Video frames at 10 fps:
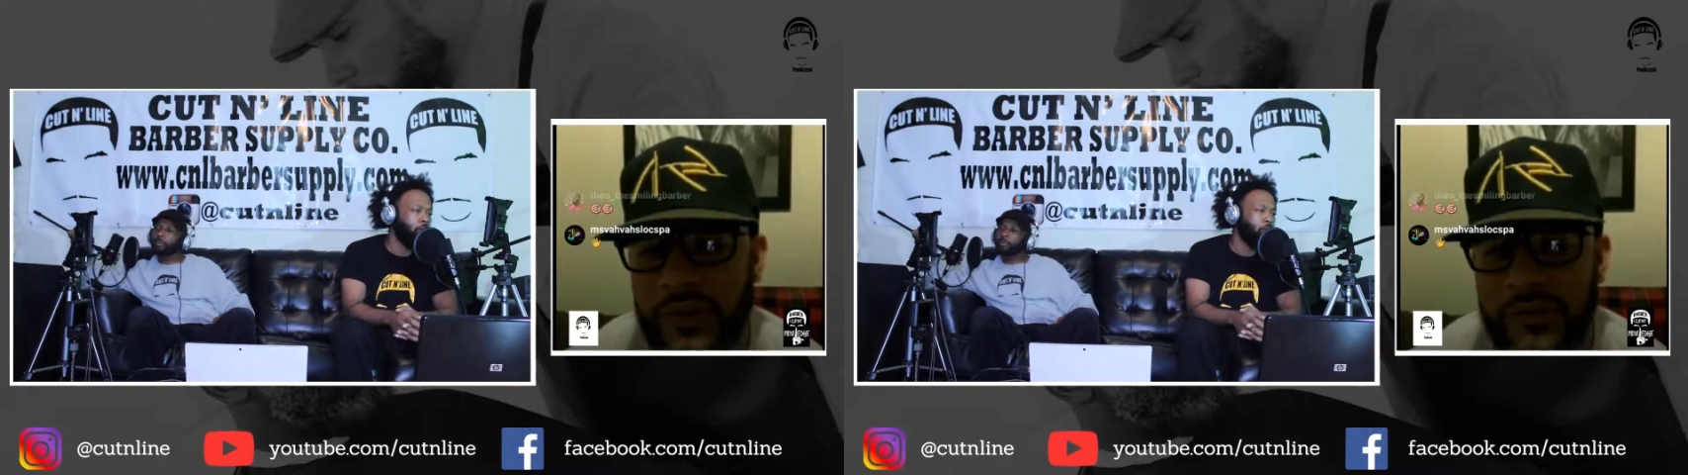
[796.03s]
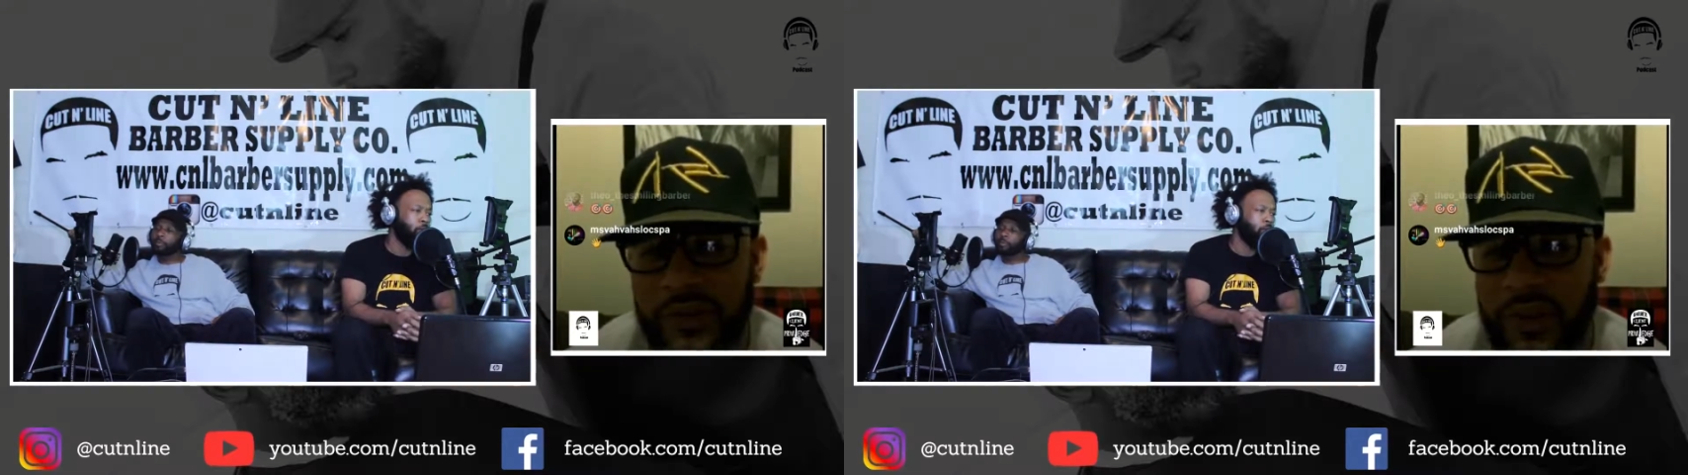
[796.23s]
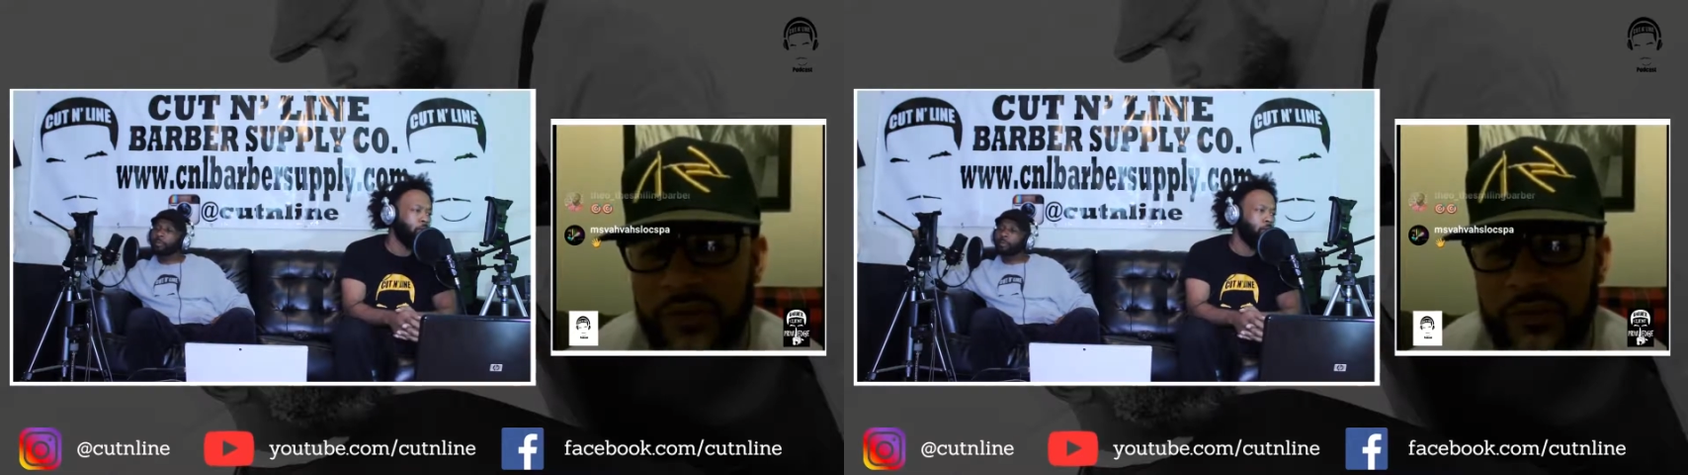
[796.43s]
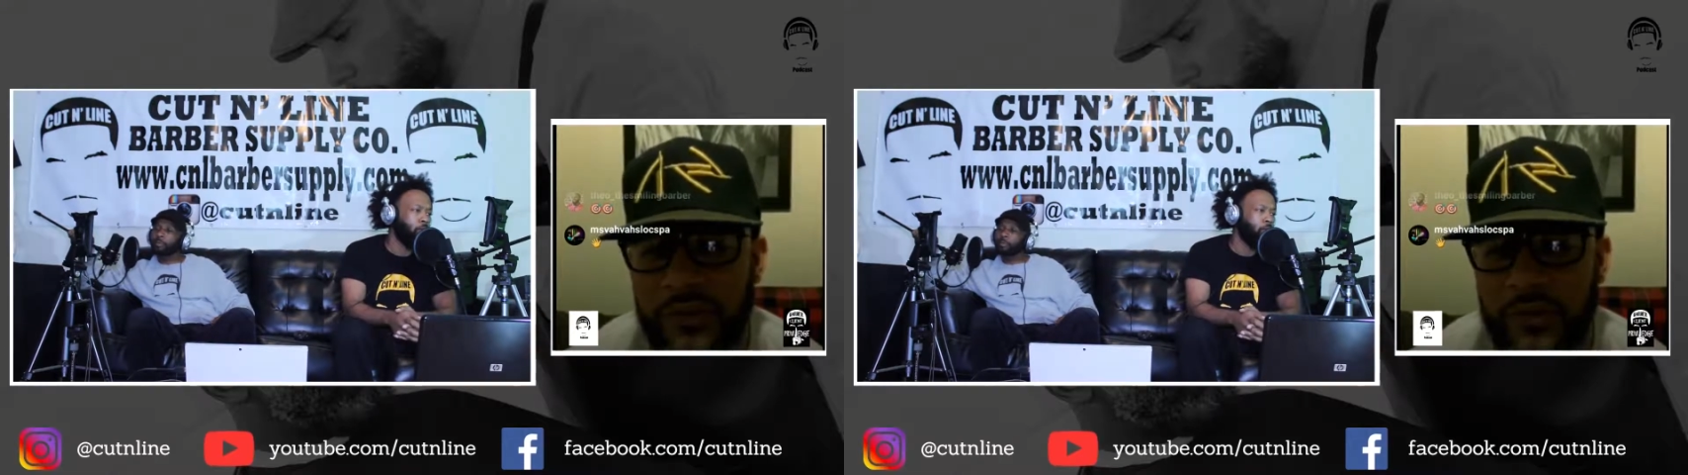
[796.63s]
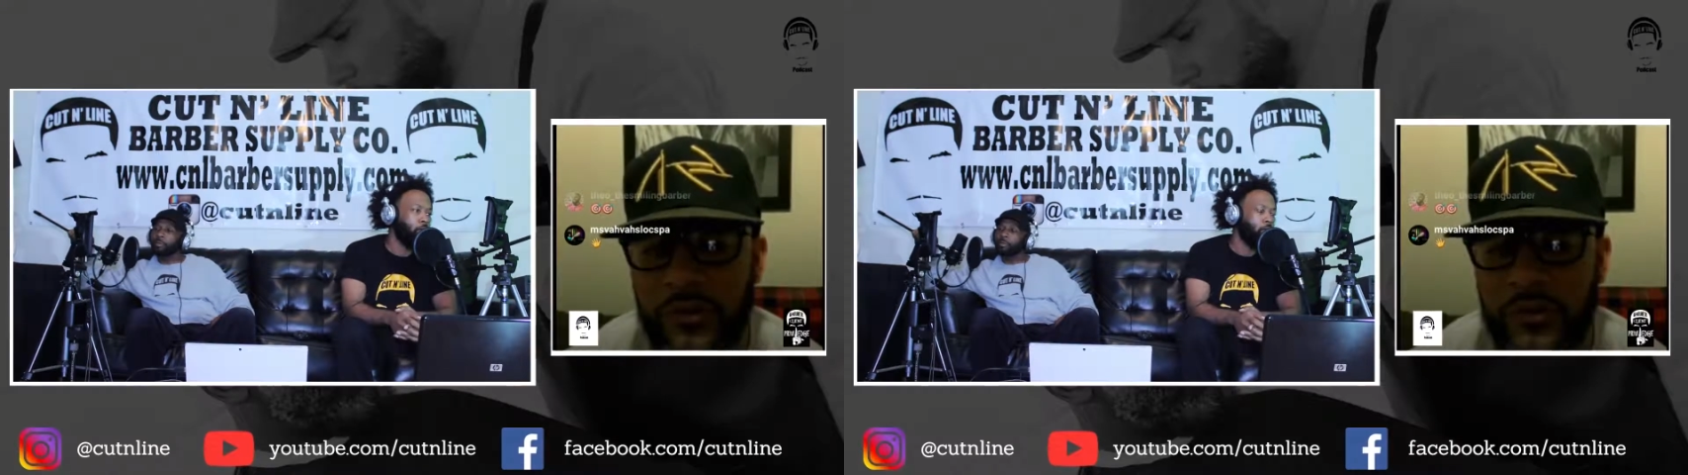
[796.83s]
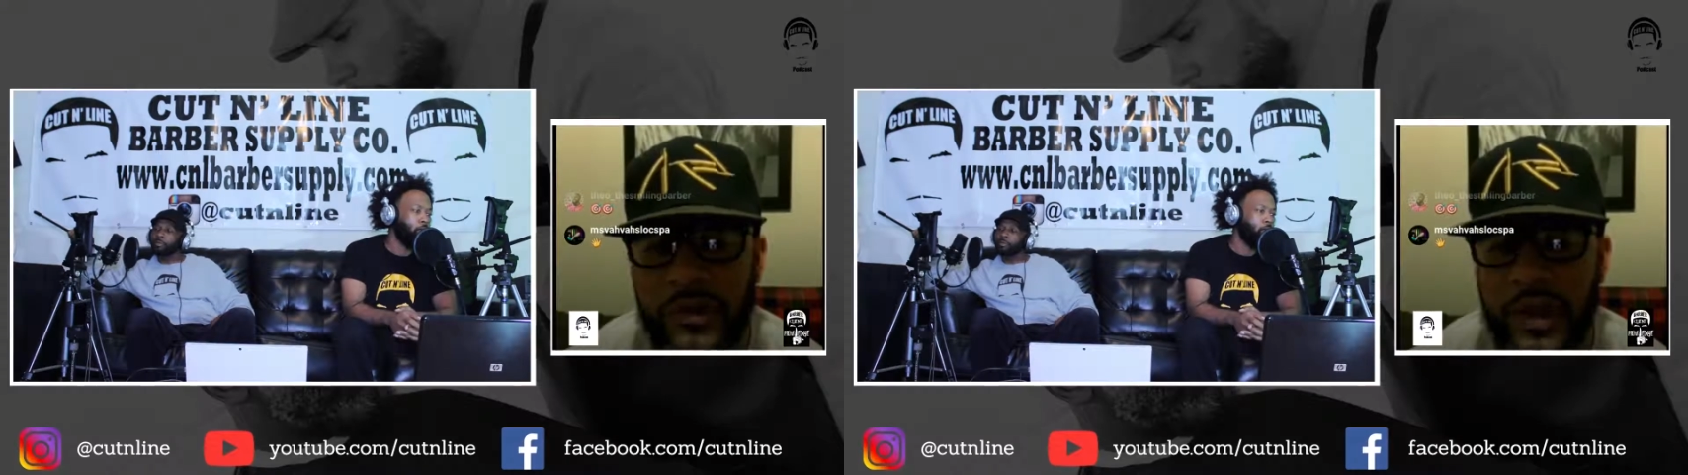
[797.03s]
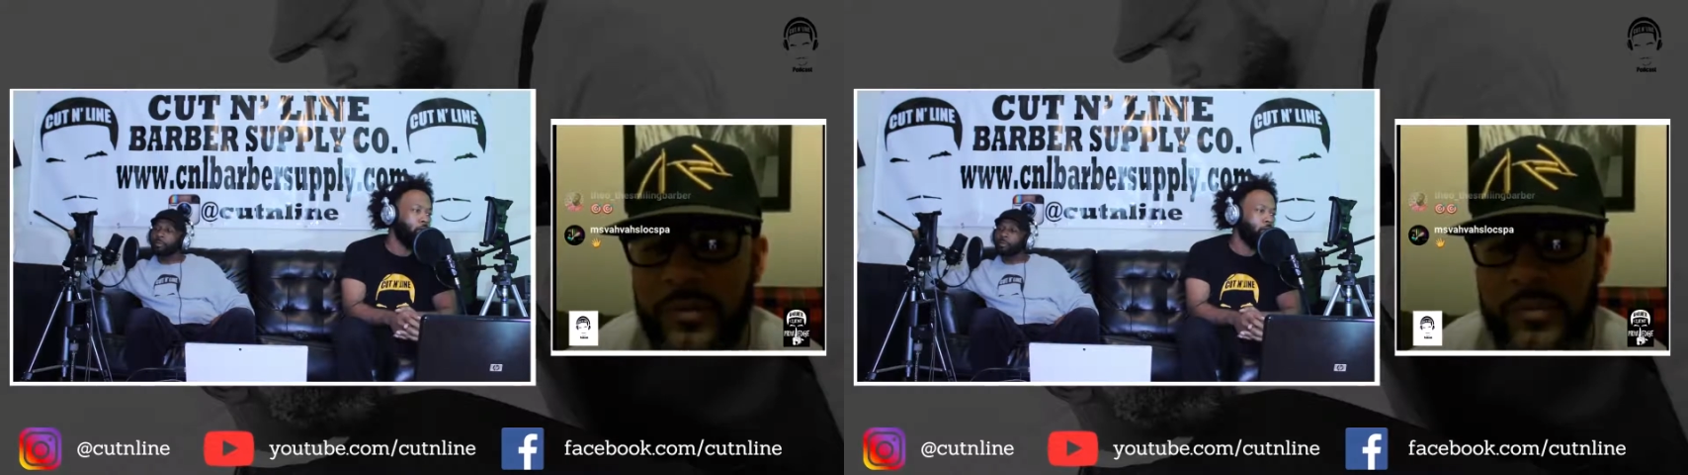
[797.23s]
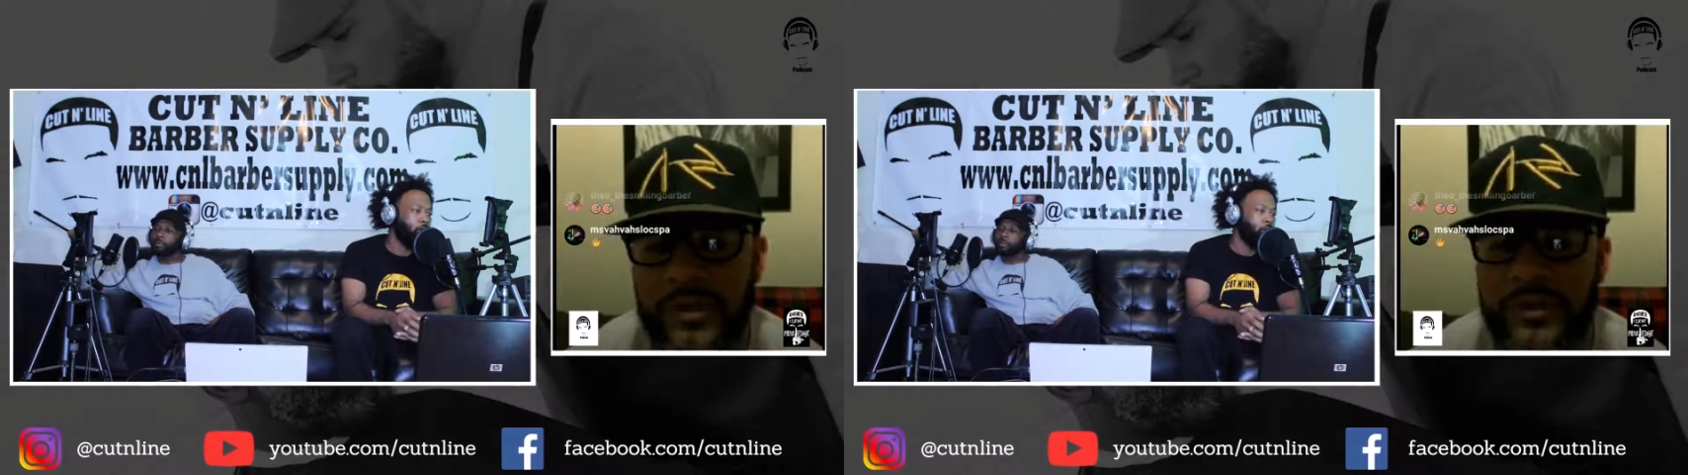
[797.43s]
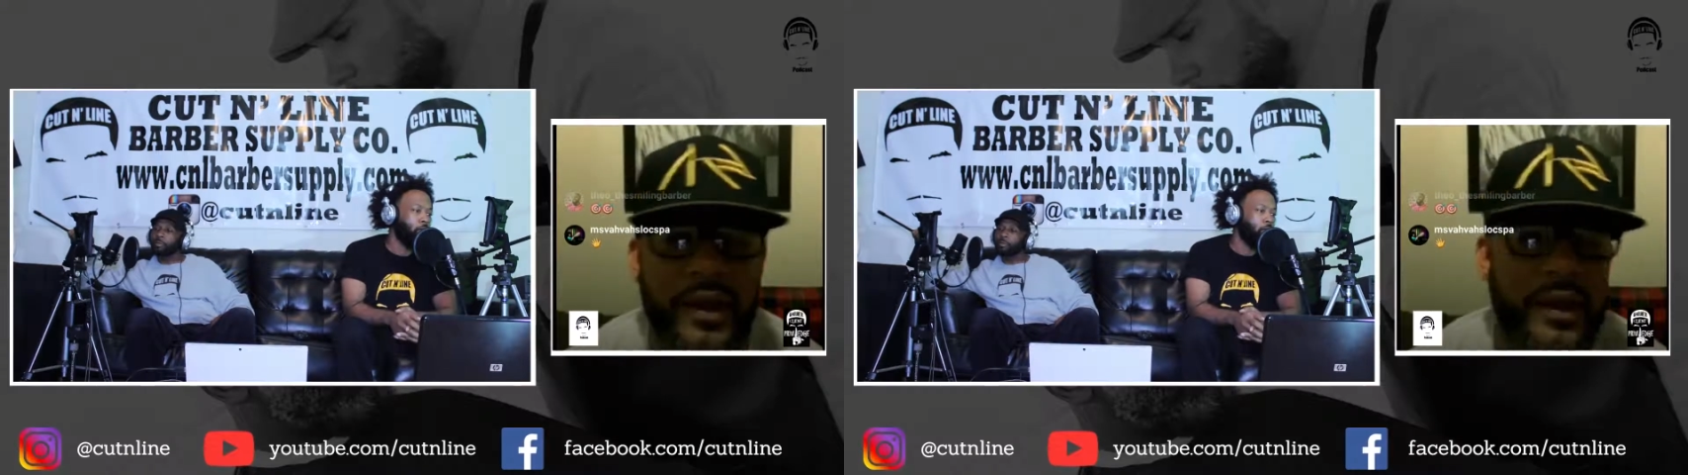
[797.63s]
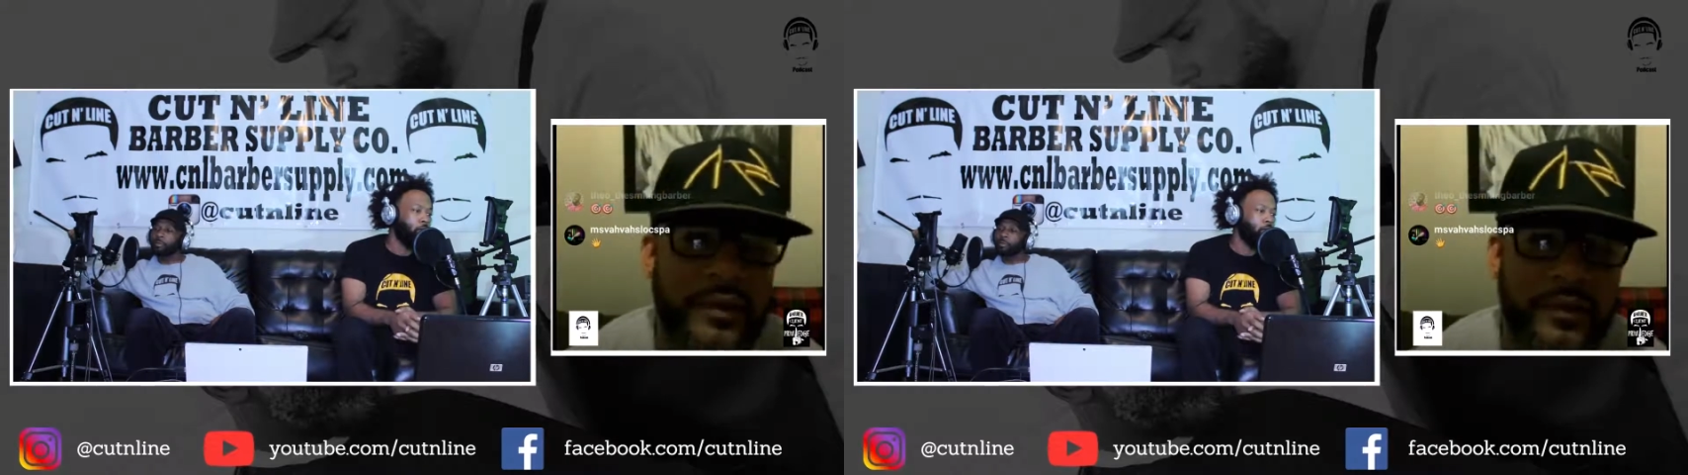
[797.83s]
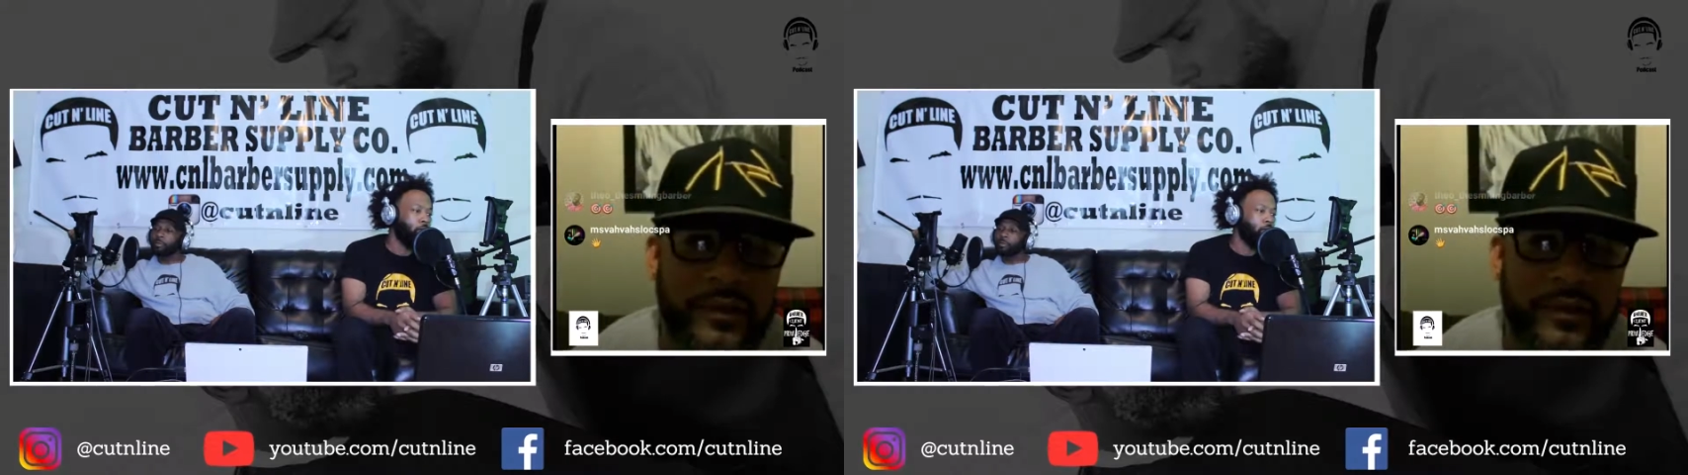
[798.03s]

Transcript: of education, you, you can't beat that.